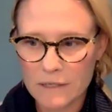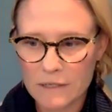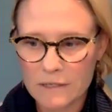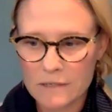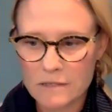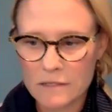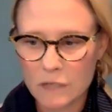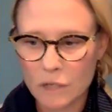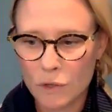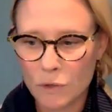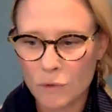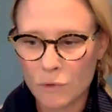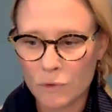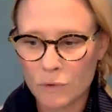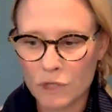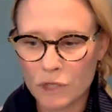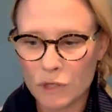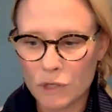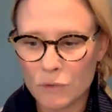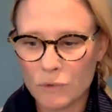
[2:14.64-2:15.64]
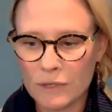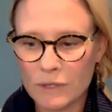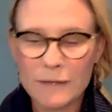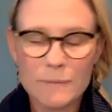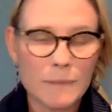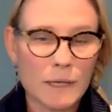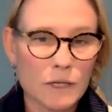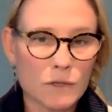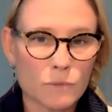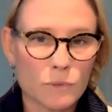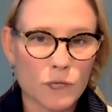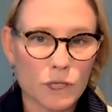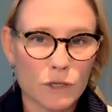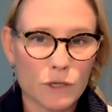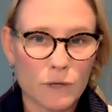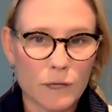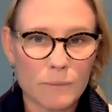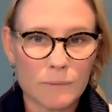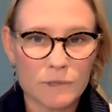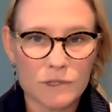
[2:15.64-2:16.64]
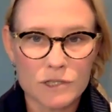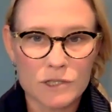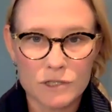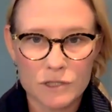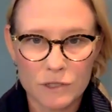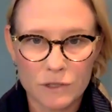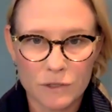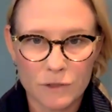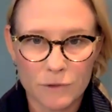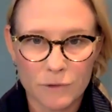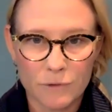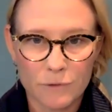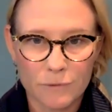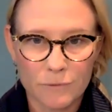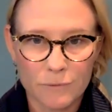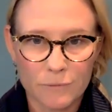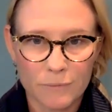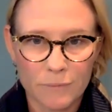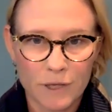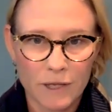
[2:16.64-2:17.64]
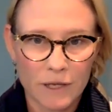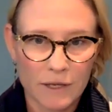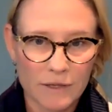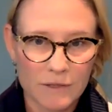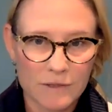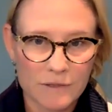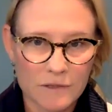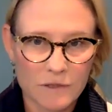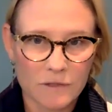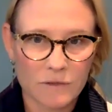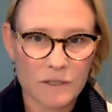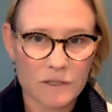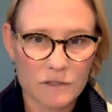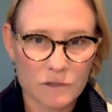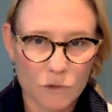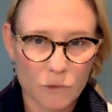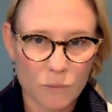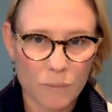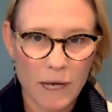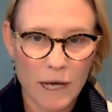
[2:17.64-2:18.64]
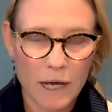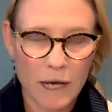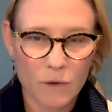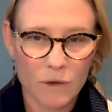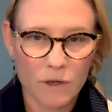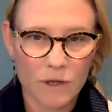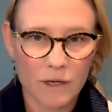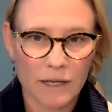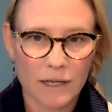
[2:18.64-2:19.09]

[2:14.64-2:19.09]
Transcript: So you limit what you're able to do because there is no power,